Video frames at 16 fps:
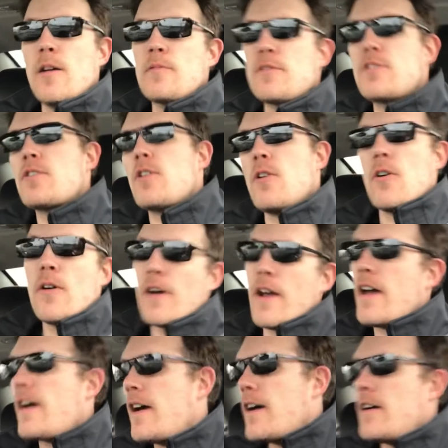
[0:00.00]
So
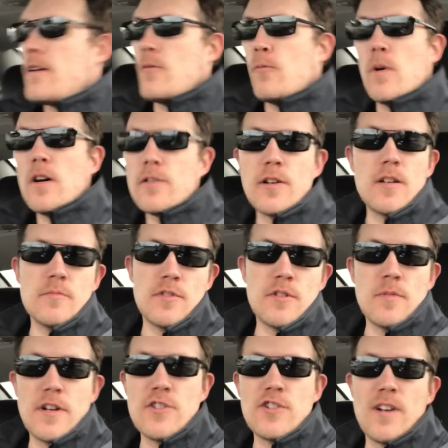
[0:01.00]
welcome to
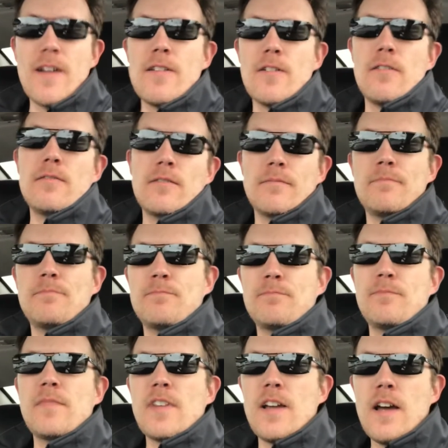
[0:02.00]
my channel.
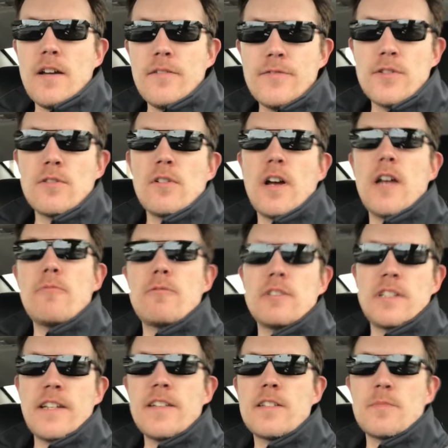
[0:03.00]
After I
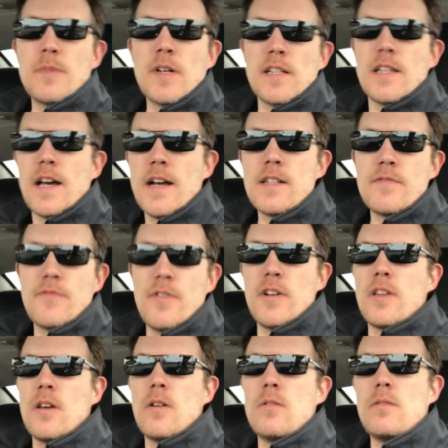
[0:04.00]
released my last
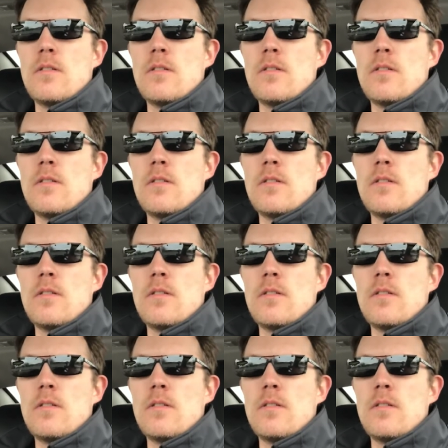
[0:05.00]
video,